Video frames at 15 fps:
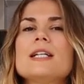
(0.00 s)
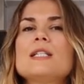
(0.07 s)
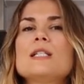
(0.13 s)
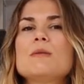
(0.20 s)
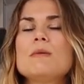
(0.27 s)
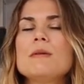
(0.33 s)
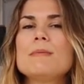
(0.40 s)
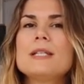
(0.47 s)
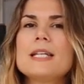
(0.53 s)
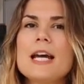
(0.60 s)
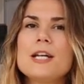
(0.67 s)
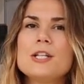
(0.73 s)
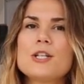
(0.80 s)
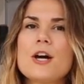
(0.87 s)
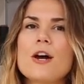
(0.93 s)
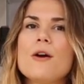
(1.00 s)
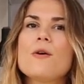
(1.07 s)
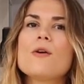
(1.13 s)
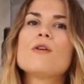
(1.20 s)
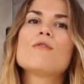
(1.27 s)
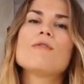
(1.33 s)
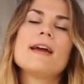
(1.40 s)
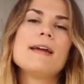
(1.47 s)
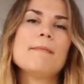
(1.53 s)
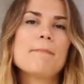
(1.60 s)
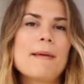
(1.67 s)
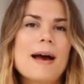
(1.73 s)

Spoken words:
like sweet potato, great